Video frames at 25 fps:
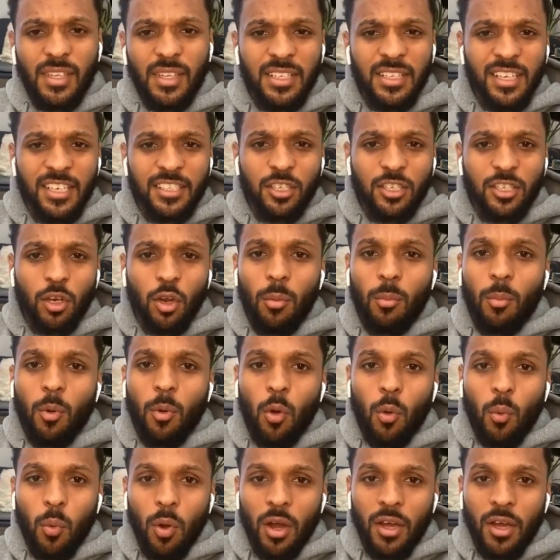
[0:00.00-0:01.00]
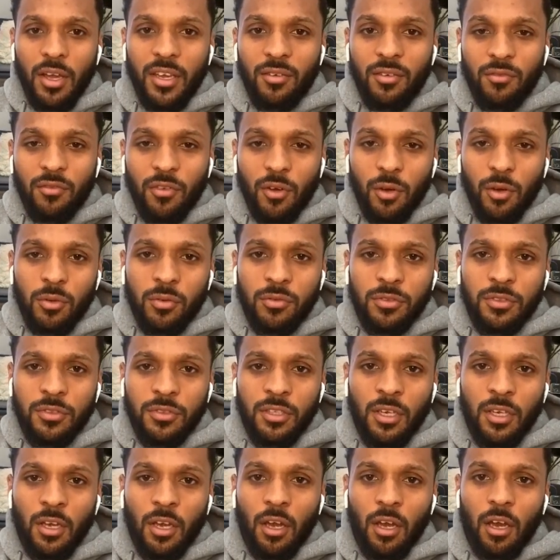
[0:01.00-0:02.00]
there's a lot more work involved.
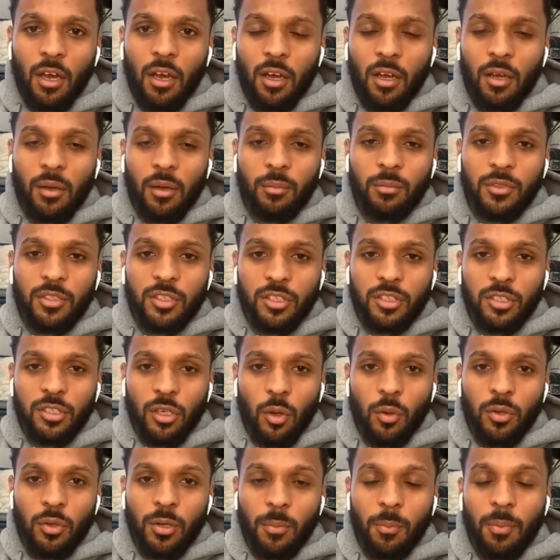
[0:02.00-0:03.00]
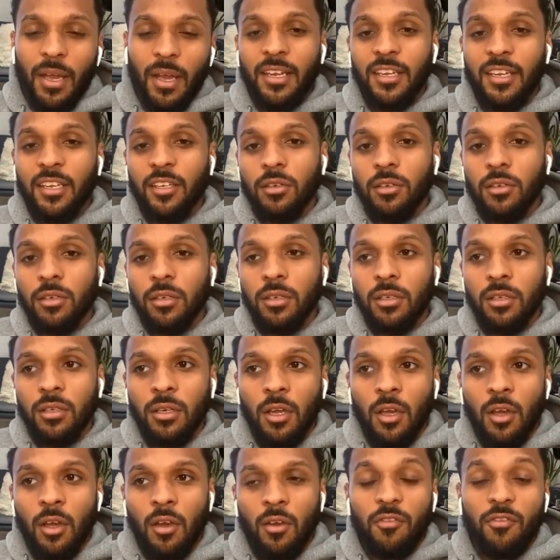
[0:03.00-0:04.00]
So depending on,
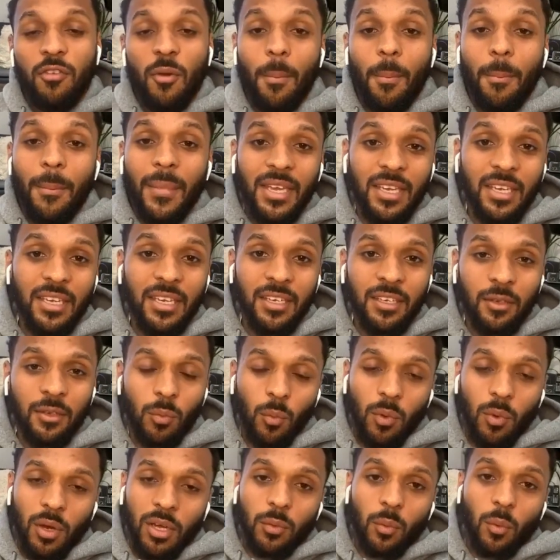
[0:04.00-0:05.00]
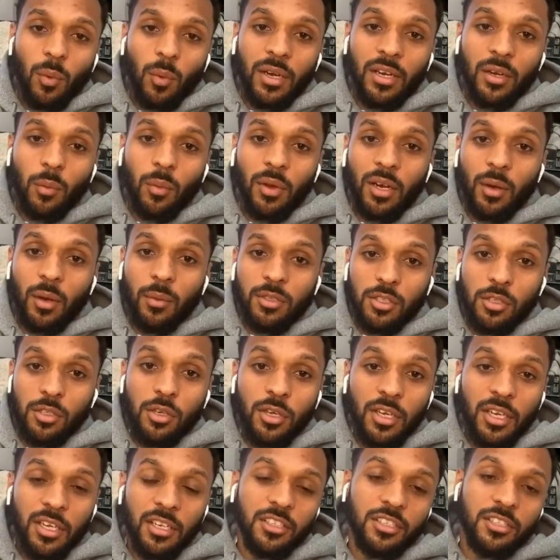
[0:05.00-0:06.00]
for me, when I was
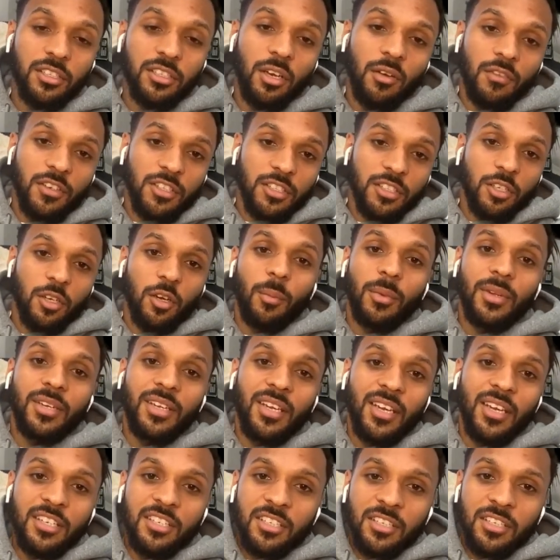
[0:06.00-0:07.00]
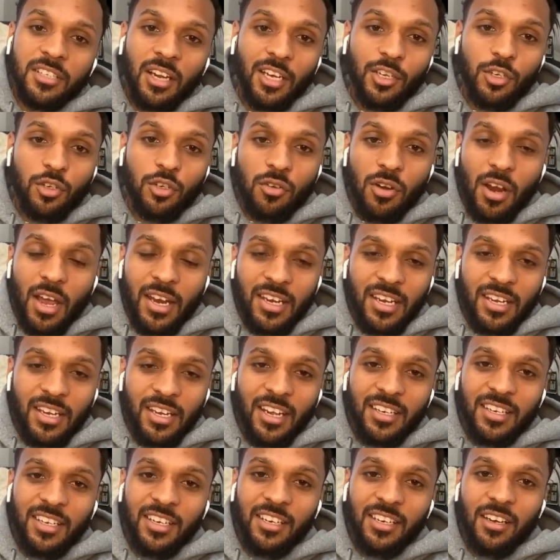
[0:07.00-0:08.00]
looking at serviced accommodation, I tried it and
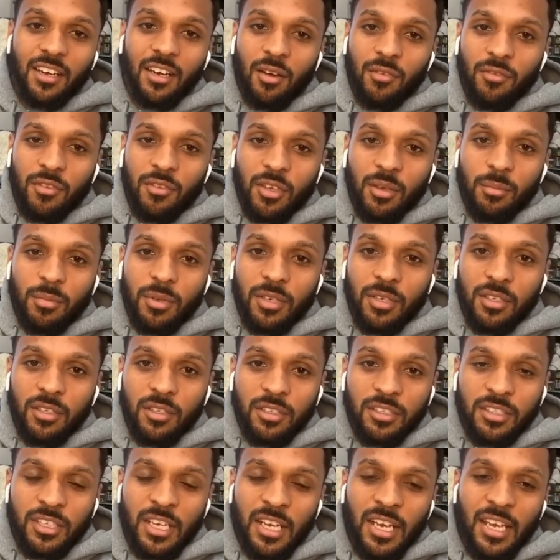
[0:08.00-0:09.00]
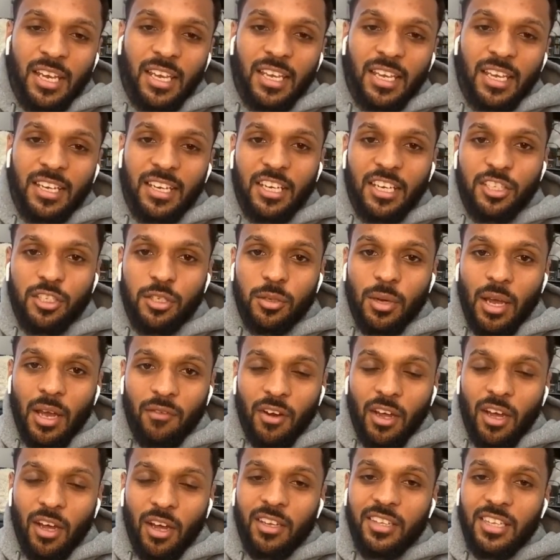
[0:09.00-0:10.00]
I didn't love it because unless you have
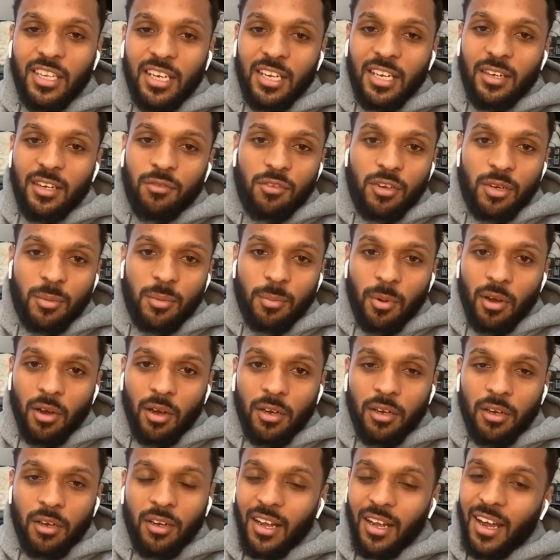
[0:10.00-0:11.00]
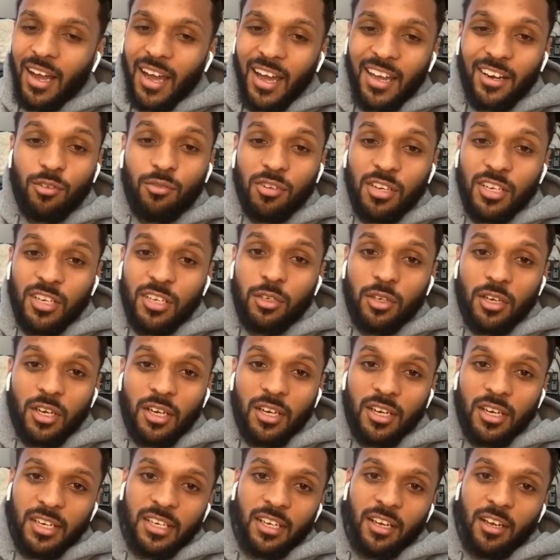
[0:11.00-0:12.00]
like a delivery partner, like I had a really good
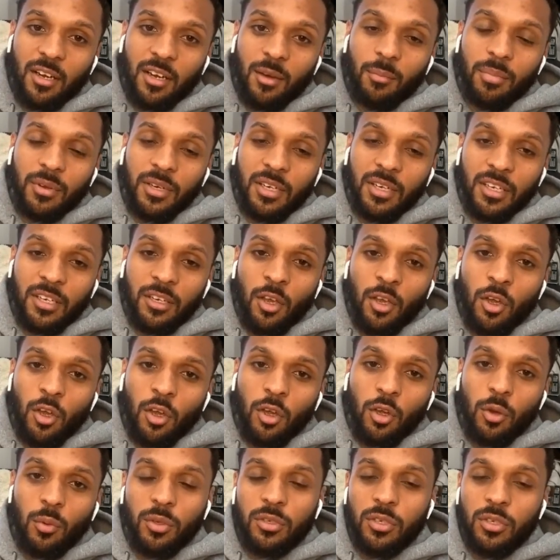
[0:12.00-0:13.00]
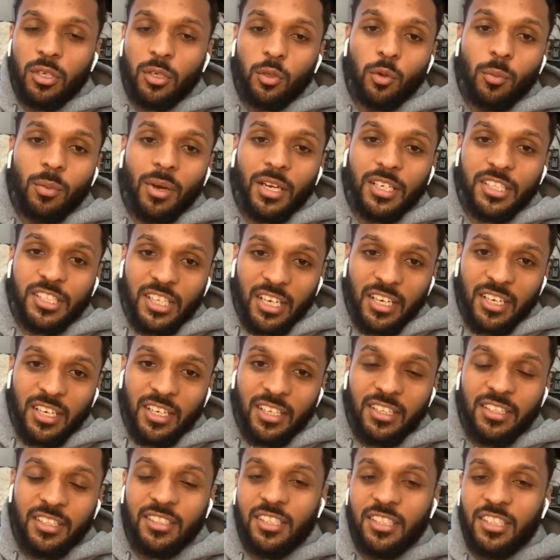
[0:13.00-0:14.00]
cleaning company who were doing all my
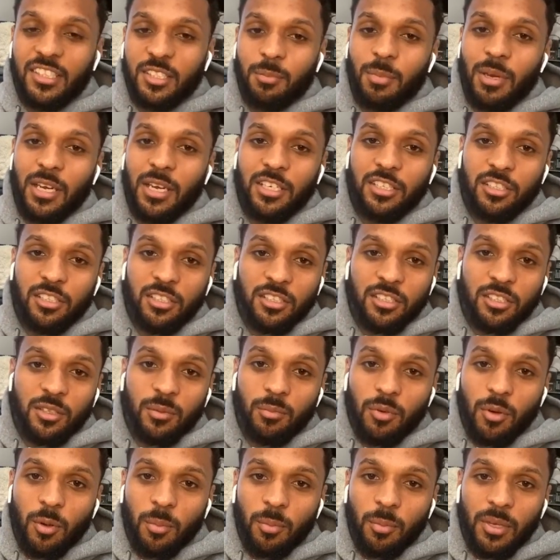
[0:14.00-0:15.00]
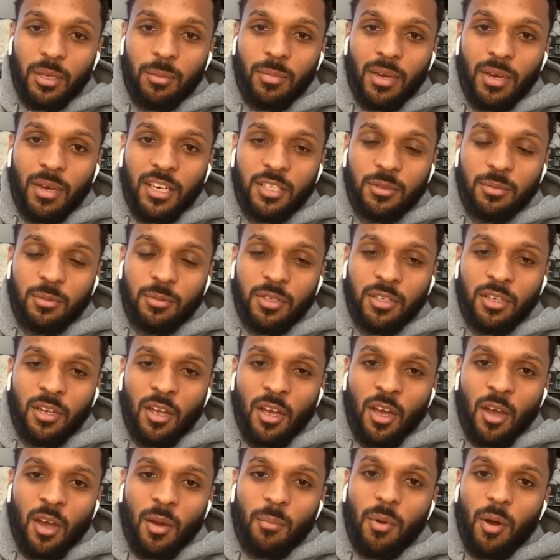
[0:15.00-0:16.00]
check-ins and inspections and property management,
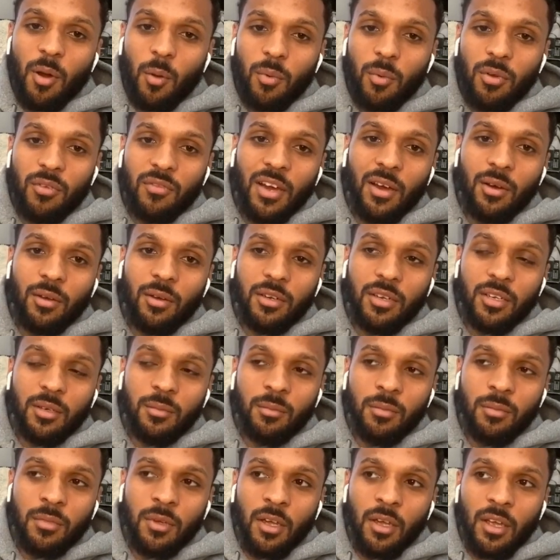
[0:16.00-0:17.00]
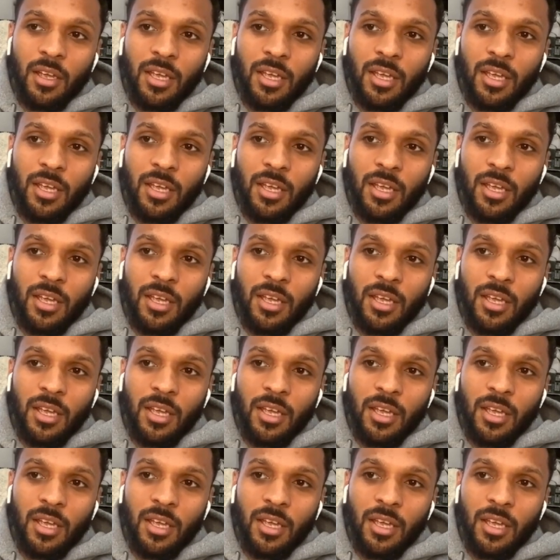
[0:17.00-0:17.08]
but without them,